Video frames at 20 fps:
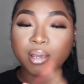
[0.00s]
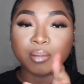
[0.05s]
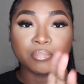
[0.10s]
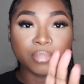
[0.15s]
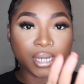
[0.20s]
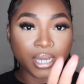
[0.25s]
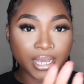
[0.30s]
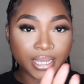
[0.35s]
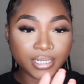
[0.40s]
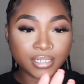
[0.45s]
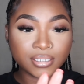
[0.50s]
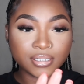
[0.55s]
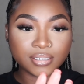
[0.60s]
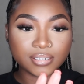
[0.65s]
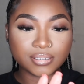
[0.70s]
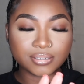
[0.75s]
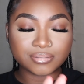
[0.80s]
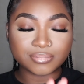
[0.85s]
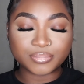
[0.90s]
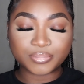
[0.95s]
But
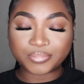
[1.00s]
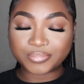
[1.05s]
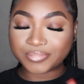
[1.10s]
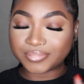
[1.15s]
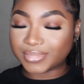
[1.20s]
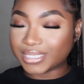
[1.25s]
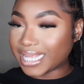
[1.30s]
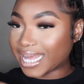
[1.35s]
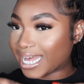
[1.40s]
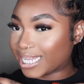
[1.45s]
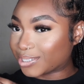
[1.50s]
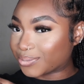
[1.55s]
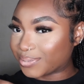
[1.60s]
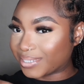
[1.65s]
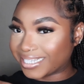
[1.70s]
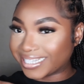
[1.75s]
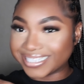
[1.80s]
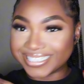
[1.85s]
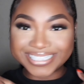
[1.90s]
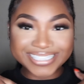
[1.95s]
as we
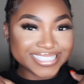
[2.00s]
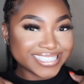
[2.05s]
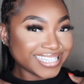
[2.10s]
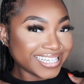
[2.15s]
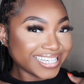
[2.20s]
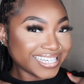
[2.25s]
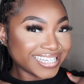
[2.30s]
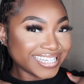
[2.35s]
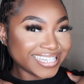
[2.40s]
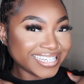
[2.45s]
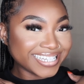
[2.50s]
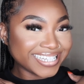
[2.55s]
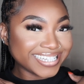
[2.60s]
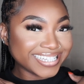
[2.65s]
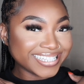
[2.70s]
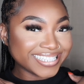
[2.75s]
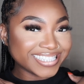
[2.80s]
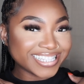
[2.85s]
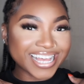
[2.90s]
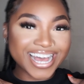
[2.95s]
can
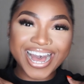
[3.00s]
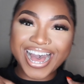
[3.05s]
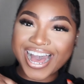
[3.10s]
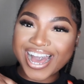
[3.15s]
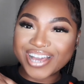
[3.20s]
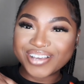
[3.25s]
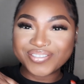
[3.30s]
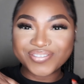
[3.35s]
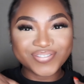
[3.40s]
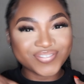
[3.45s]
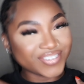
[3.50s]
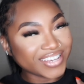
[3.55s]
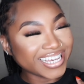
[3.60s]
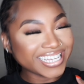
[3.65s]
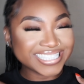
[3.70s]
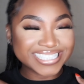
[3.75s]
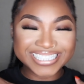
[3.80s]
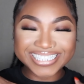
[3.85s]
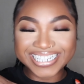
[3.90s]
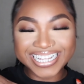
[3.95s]
see, I
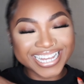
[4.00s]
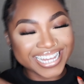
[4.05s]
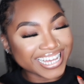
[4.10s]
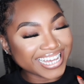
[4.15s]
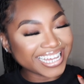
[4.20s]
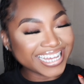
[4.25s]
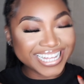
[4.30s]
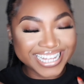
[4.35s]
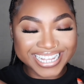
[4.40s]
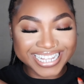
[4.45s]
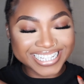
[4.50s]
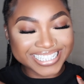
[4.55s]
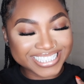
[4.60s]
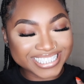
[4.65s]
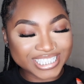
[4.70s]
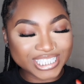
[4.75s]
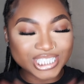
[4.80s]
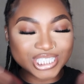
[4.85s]
fixed it.